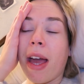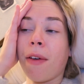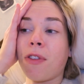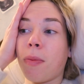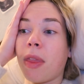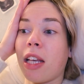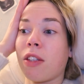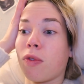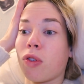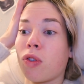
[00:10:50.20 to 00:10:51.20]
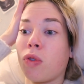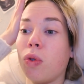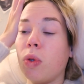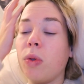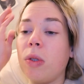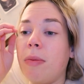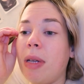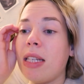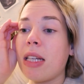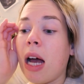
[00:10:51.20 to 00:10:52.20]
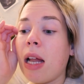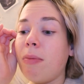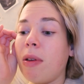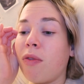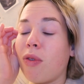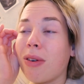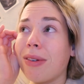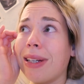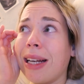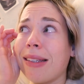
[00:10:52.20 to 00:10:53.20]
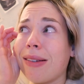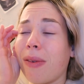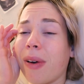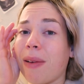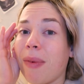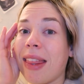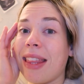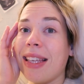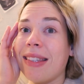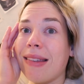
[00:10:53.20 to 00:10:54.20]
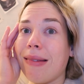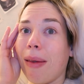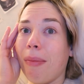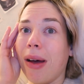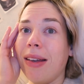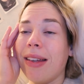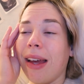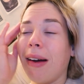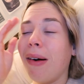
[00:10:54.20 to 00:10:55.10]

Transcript: I have some things for school to be done before I start writing my thesis on Monday.